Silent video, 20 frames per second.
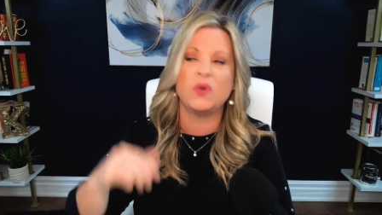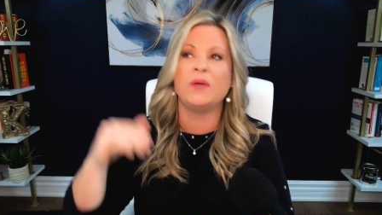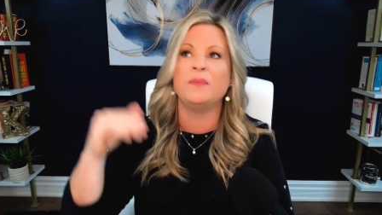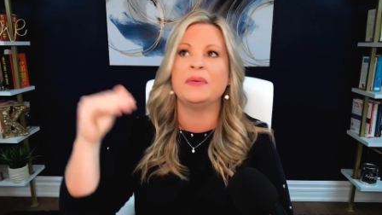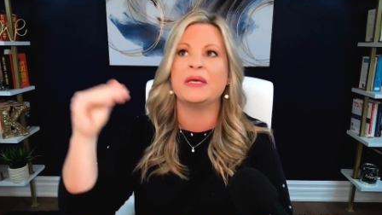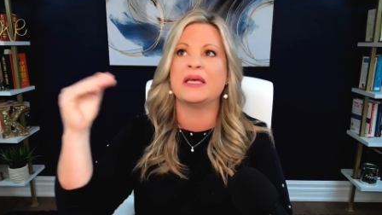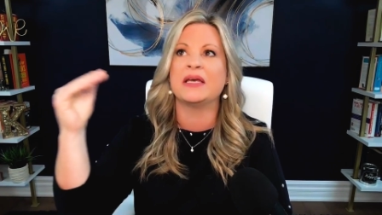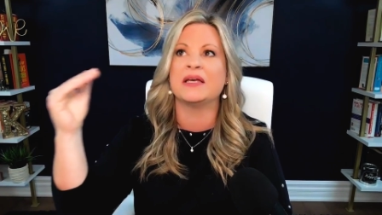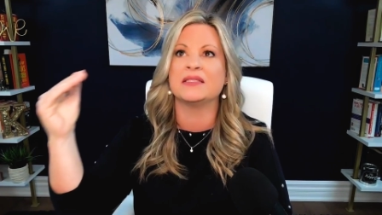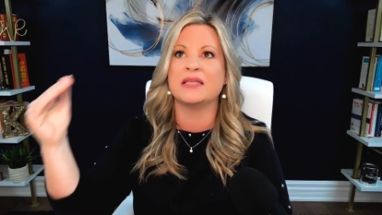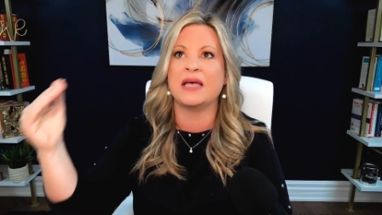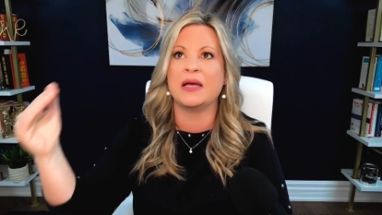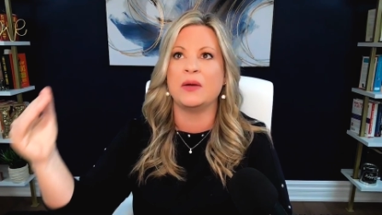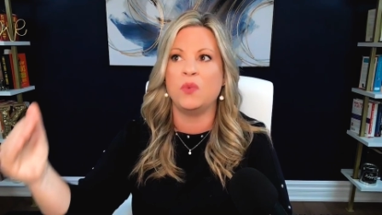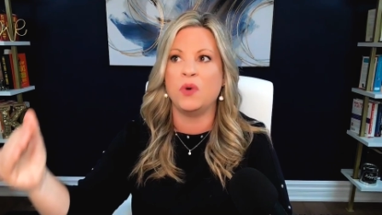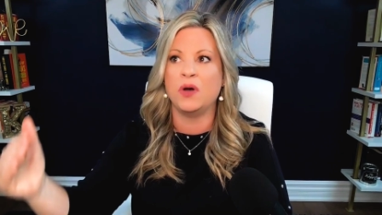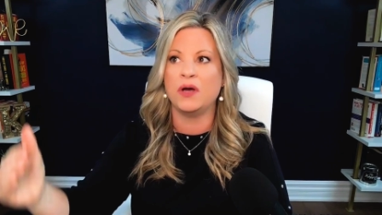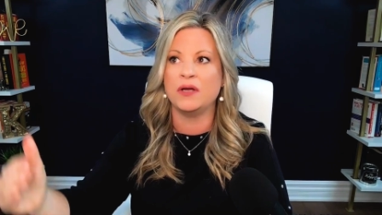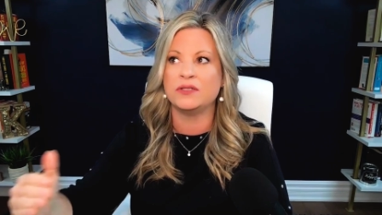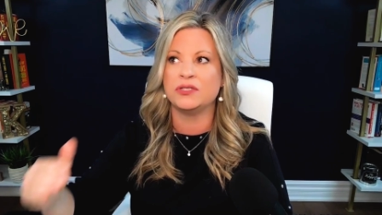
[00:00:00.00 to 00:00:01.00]
Well, because I
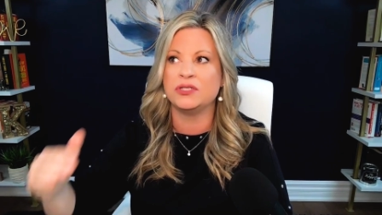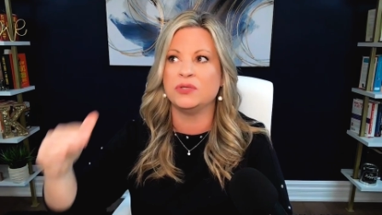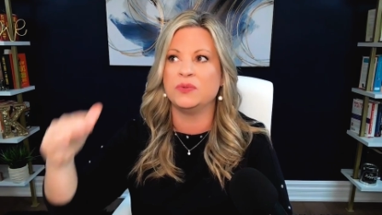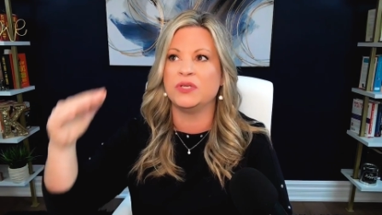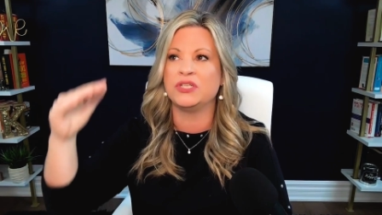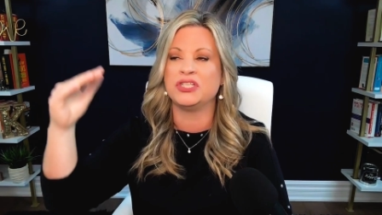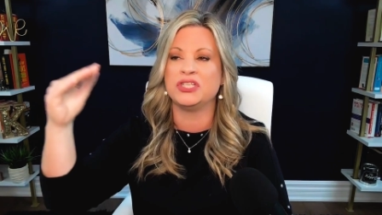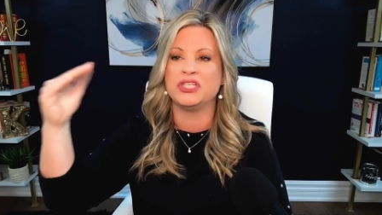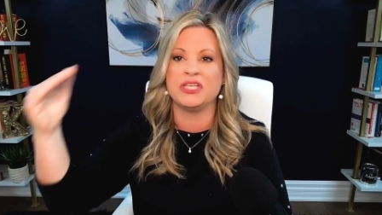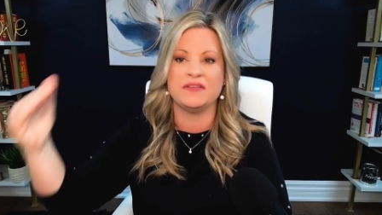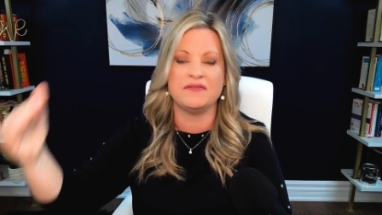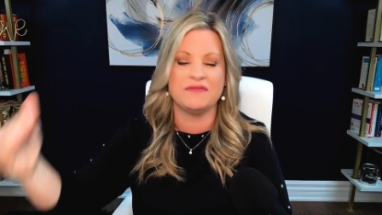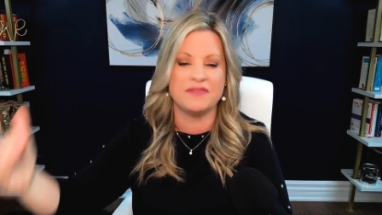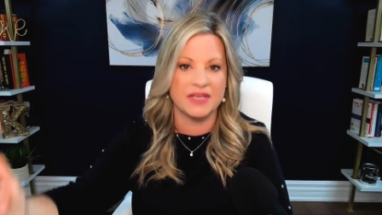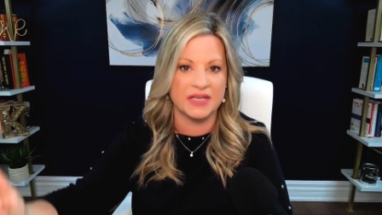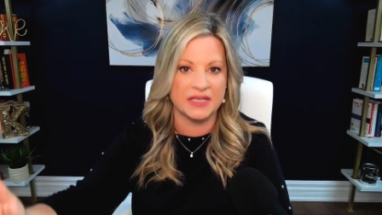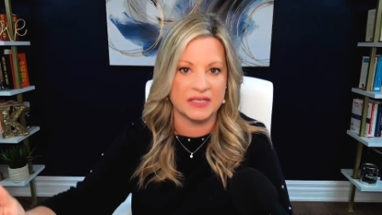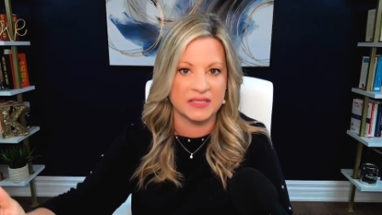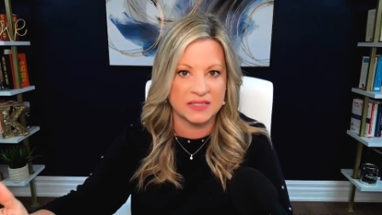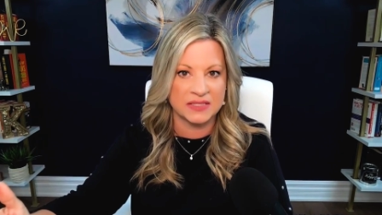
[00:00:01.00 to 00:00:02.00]
want to achieve
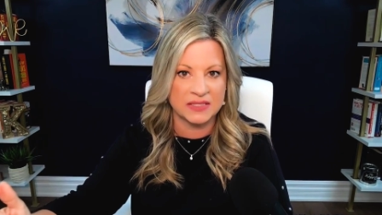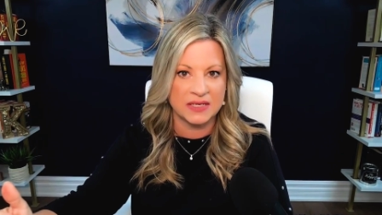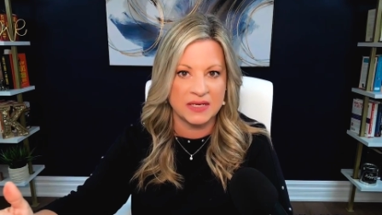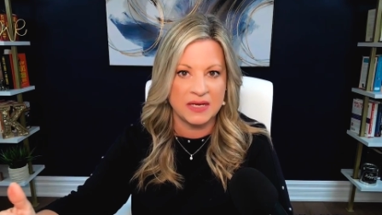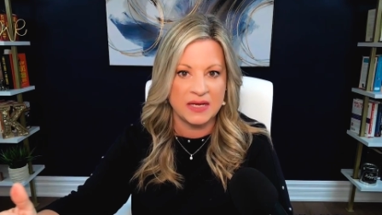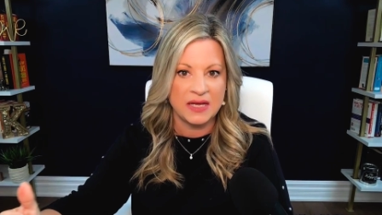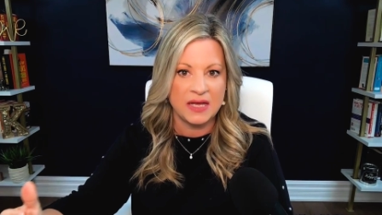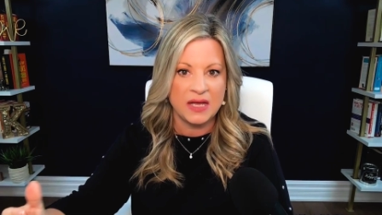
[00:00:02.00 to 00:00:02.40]
this.